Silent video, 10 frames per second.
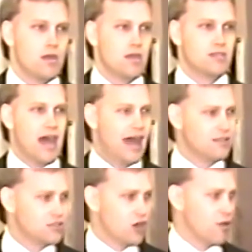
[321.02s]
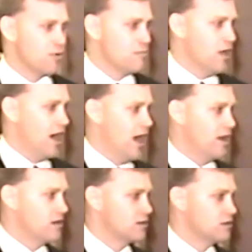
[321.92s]
is not determined
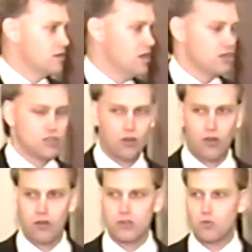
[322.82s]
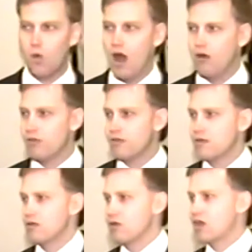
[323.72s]
by his or hers wealth
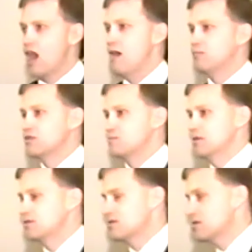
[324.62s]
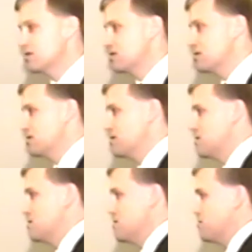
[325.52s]
or accomplishments,
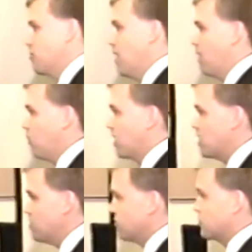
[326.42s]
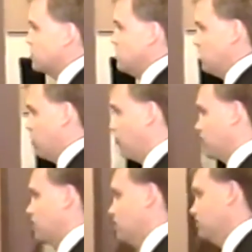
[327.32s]
but by what he or she
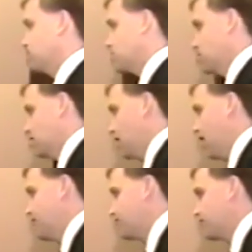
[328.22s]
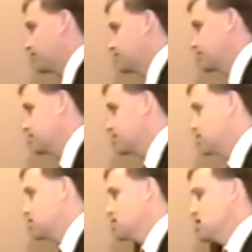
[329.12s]
overcomes in life.
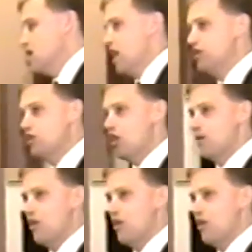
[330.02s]
And you know, in